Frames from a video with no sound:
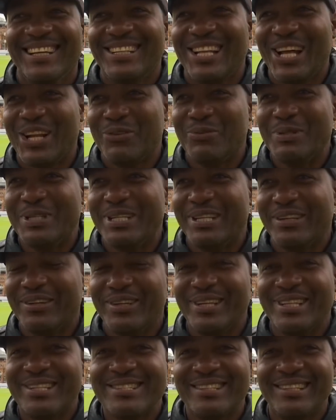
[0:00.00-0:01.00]
That would be the
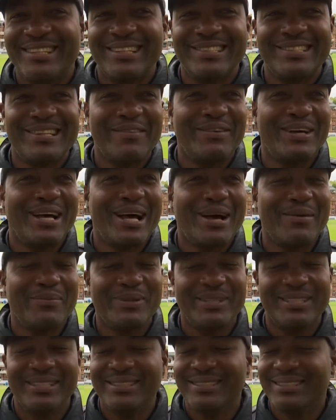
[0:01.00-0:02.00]
greatest thing that's ever
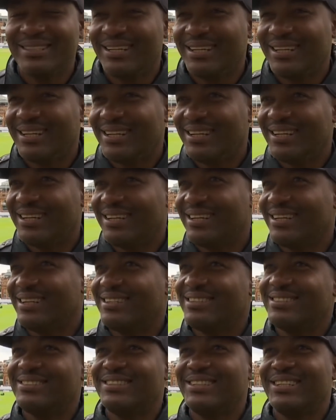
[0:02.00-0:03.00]
happened in,
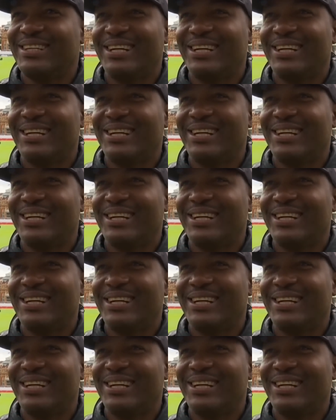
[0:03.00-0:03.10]
I